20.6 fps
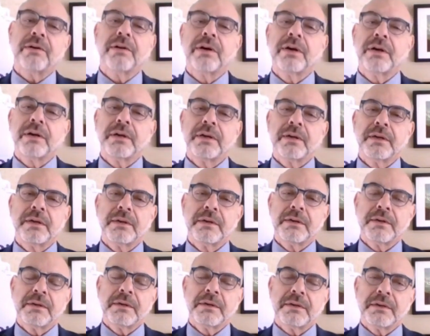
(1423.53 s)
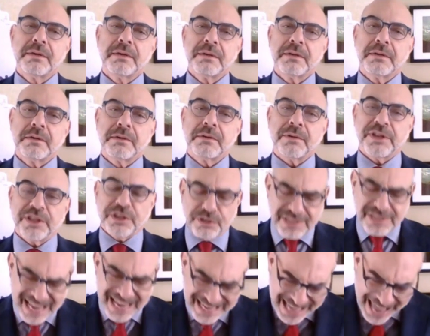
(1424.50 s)
you,
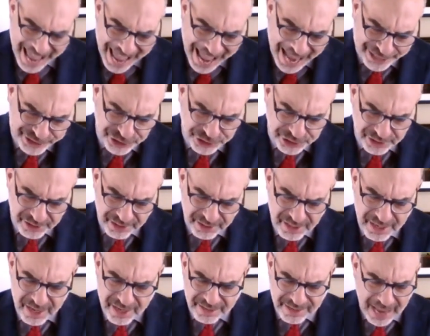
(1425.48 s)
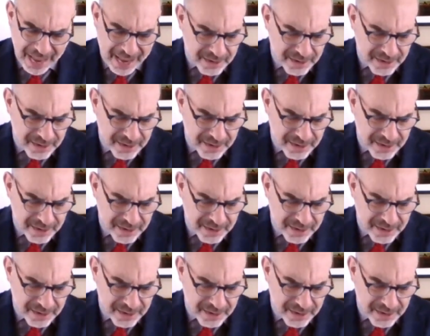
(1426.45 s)
when you take action,